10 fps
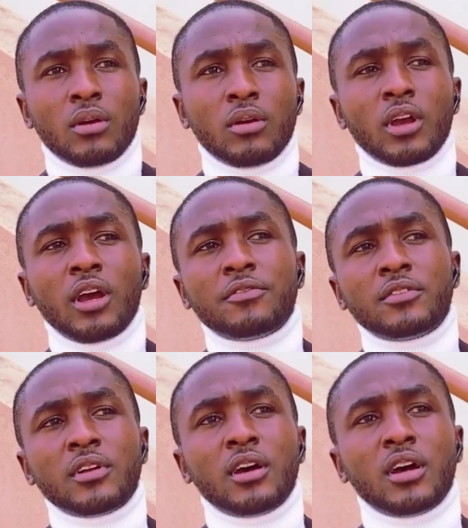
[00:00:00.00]
Okay,
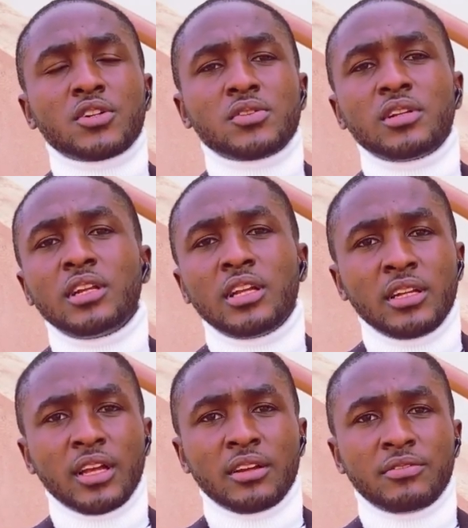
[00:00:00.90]
after actually
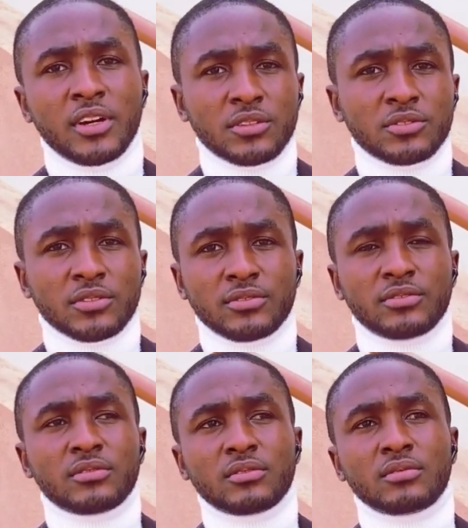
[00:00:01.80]
laying that fact of
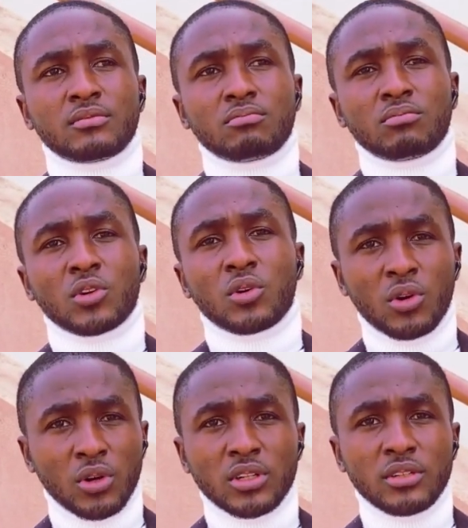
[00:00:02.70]

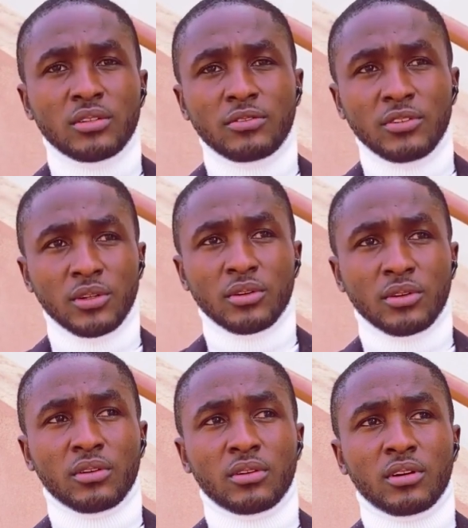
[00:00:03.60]
God
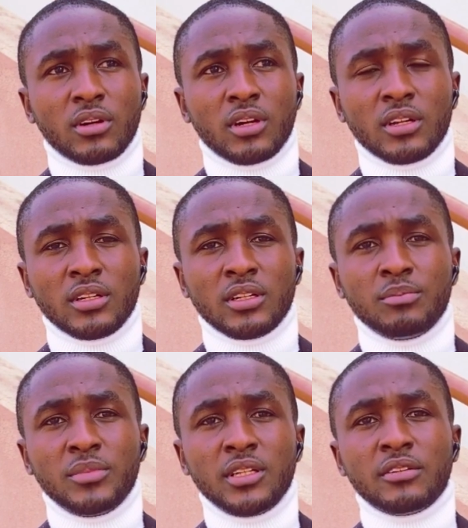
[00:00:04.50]
figure and then
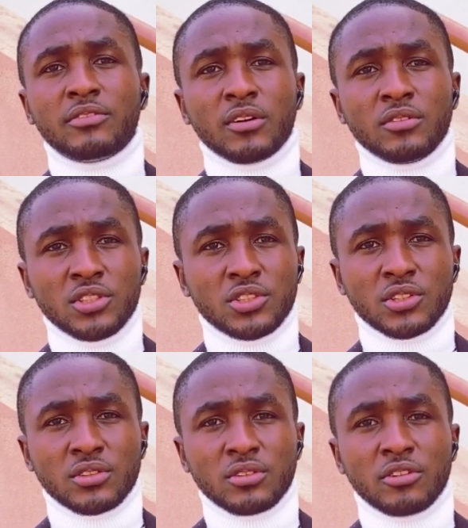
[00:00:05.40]
being the
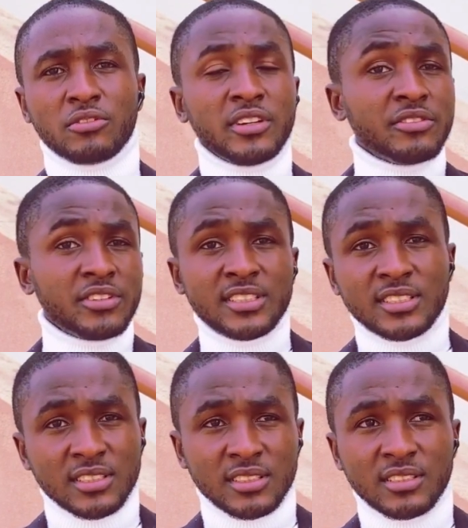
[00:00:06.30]
foundation of
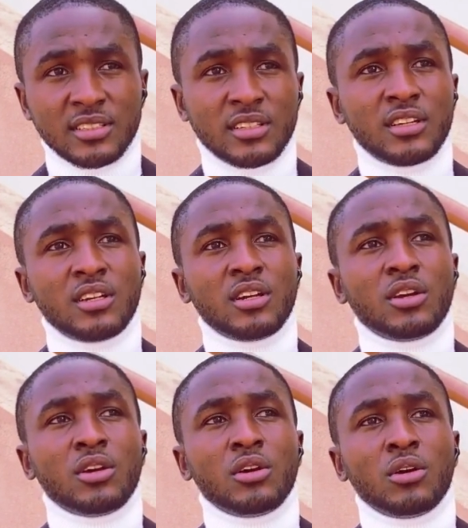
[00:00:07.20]
everything,
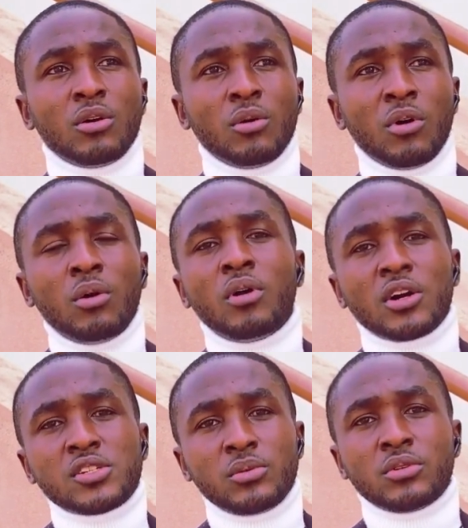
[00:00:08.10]
one will
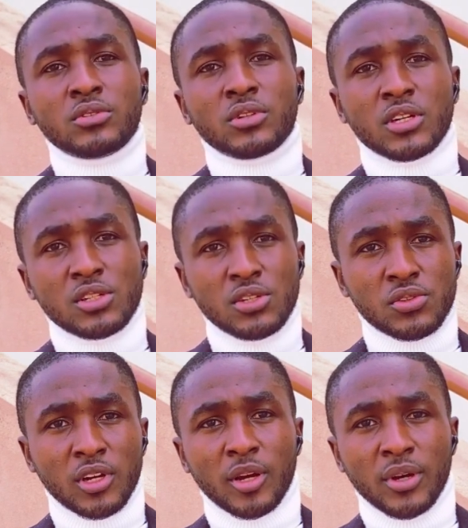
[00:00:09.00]
actually want to actually
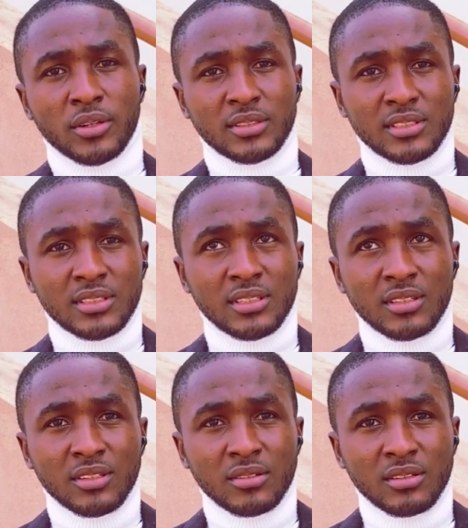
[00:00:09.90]
talk about
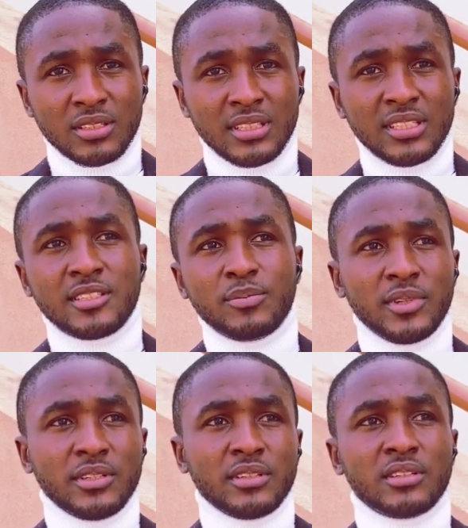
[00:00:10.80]

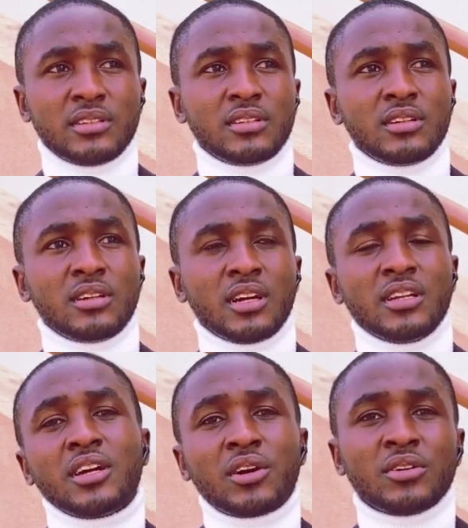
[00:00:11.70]
discipline and
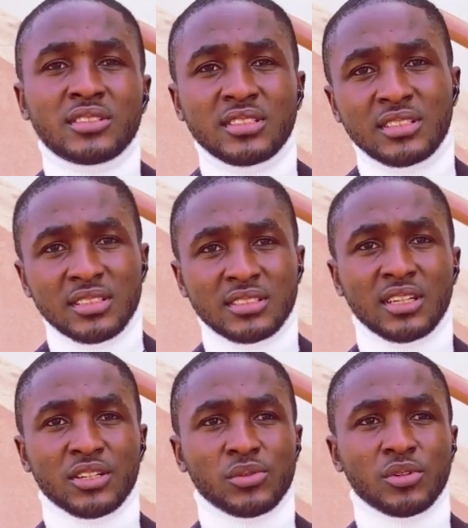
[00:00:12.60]
then consistency
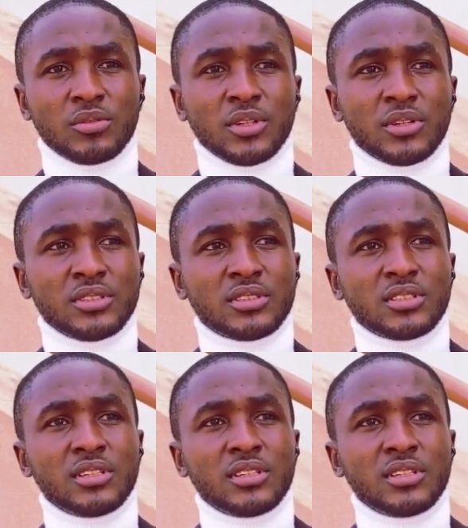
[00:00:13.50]
as well, because